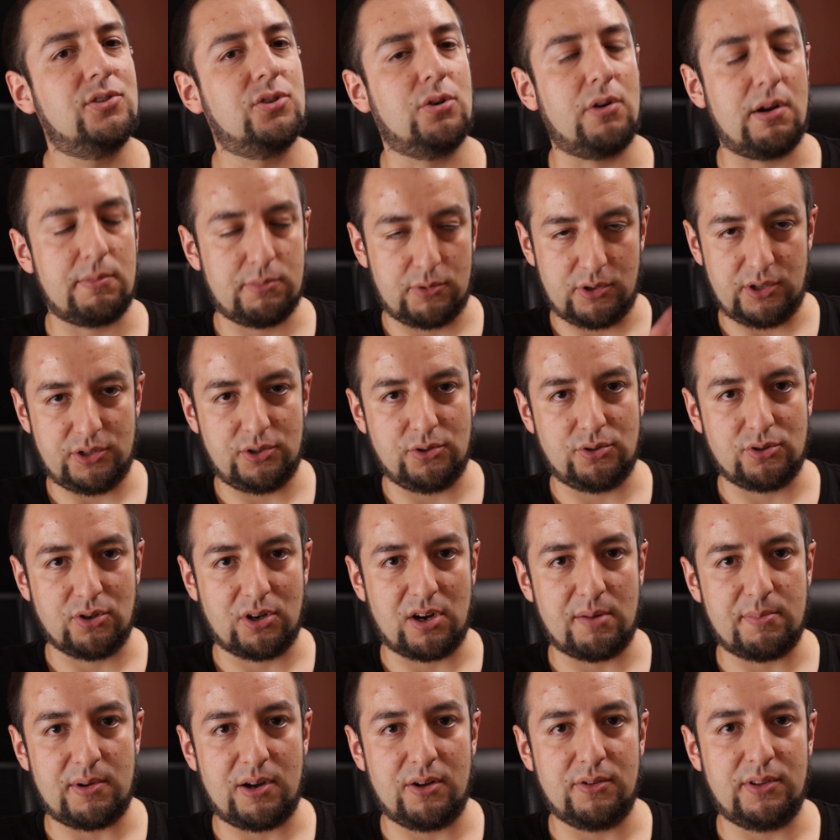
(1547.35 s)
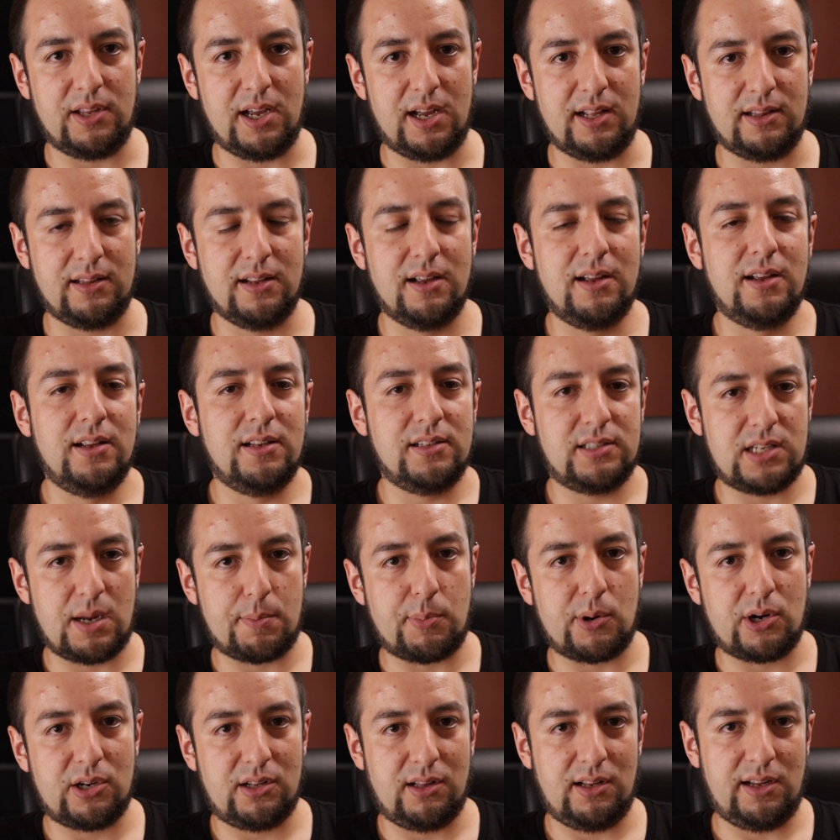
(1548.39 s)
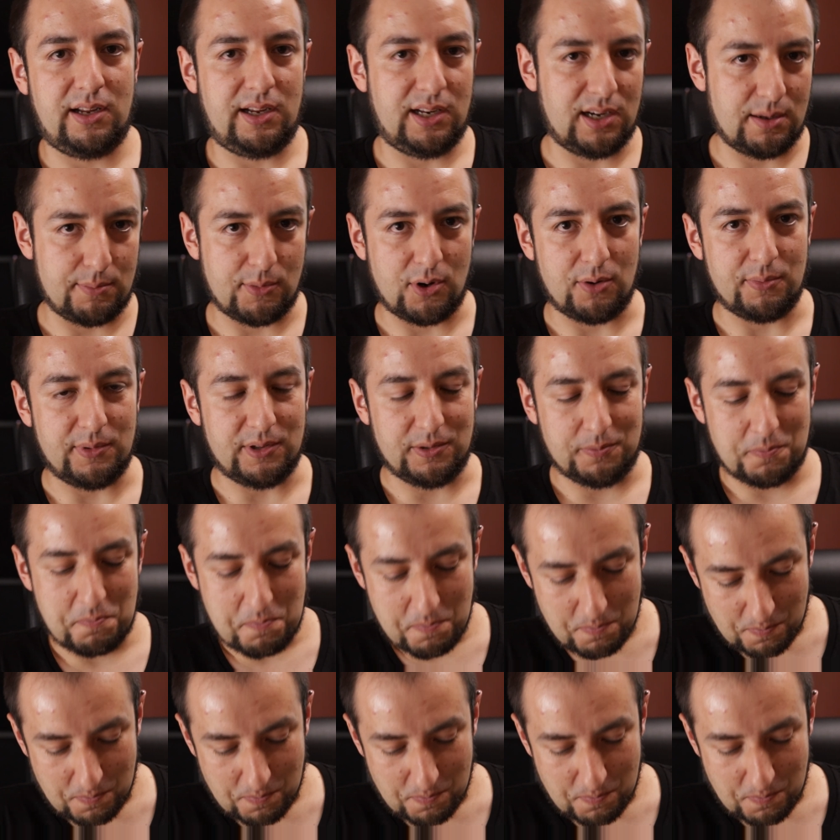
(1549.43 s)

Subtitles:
So I'm going to talk about that separately in a moment.